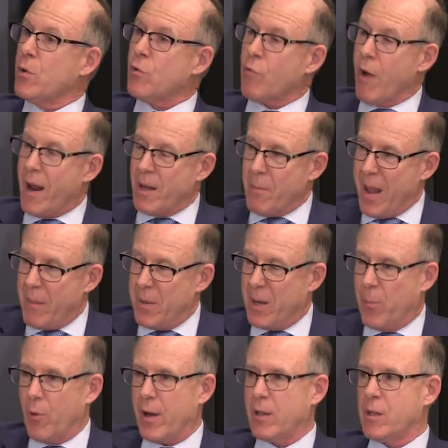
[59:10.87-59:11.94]
trying maybe
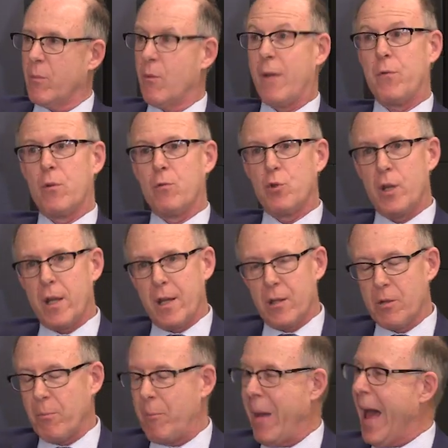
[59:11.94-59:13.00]
to bring some
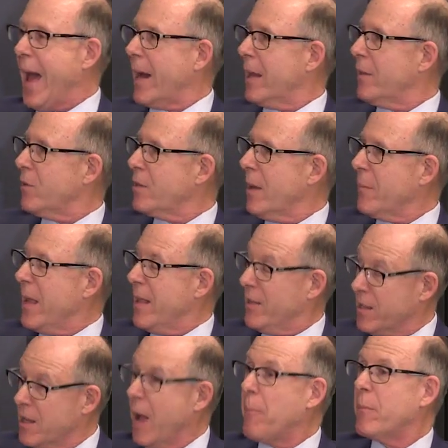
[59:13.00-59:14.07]
refugees back in
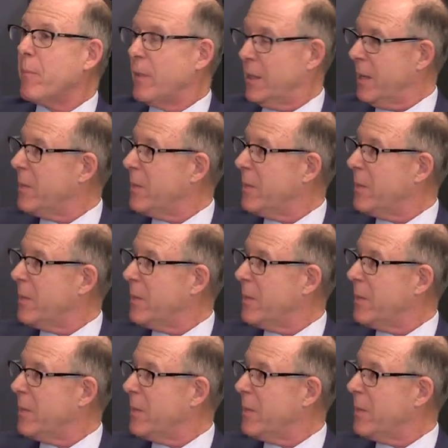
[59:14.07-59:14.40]
some